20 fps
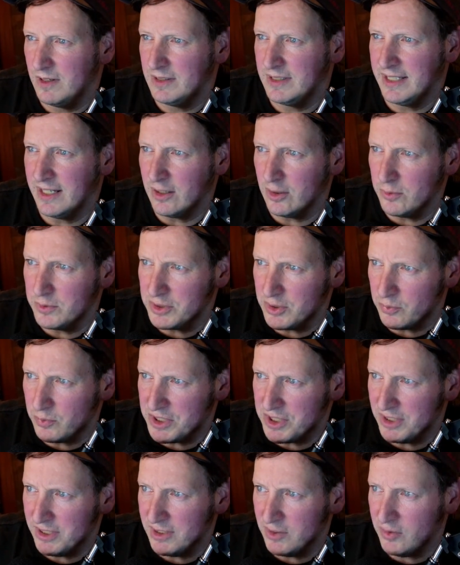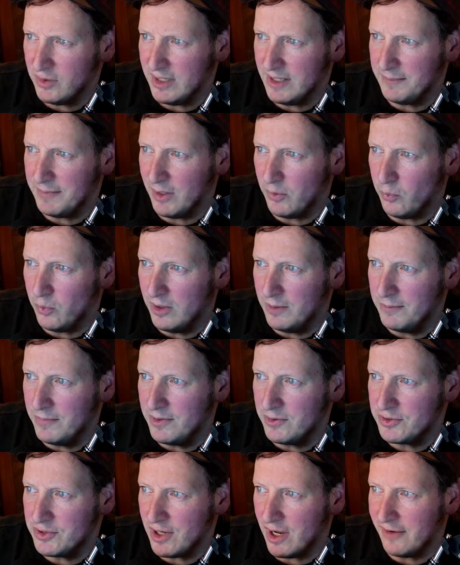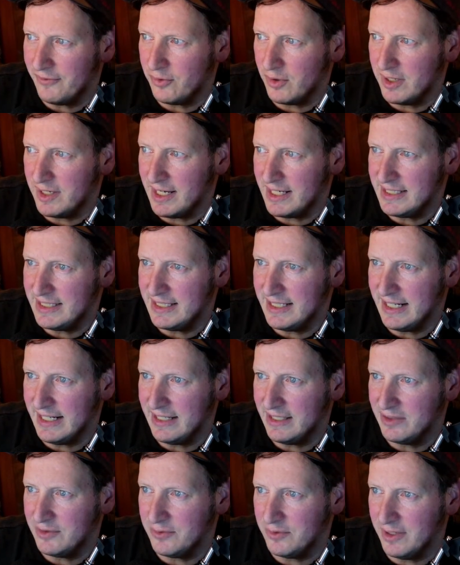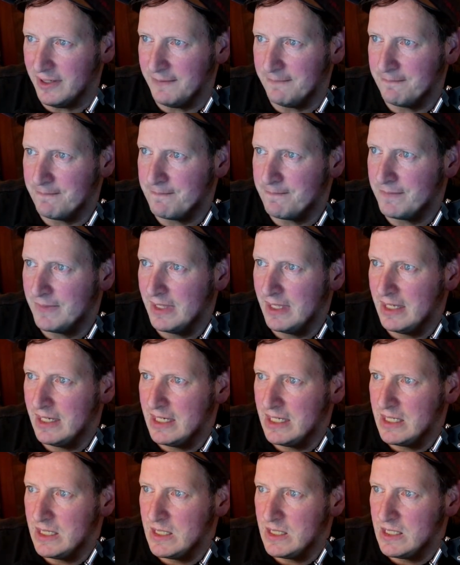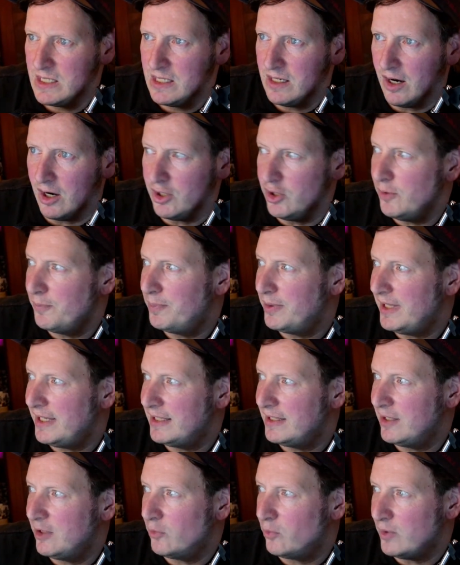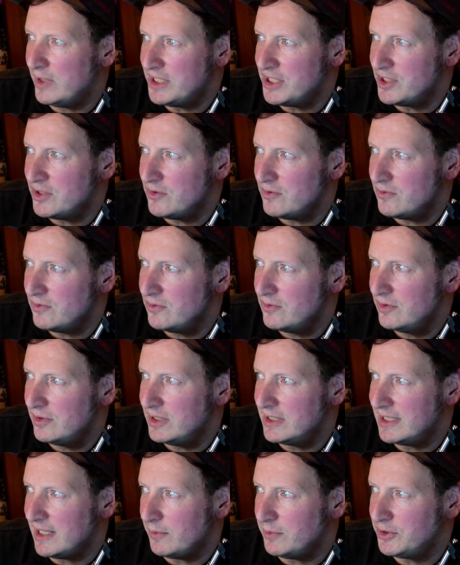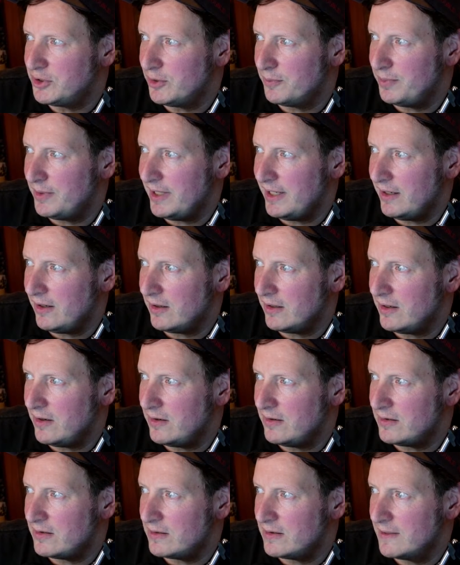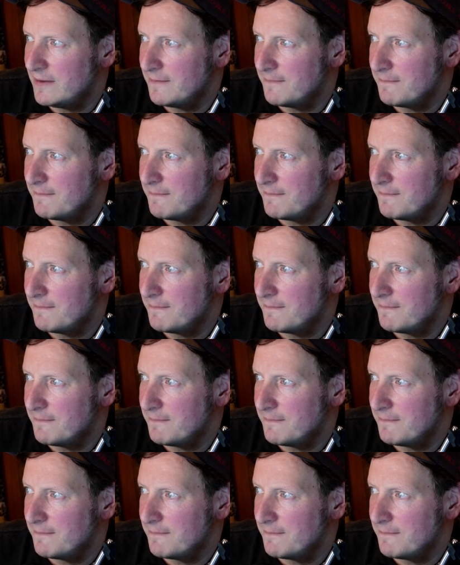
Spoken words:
Digger was originally created by Windmill Software in 1983. Are you playing the original? Is that what you're playing, Arcanus?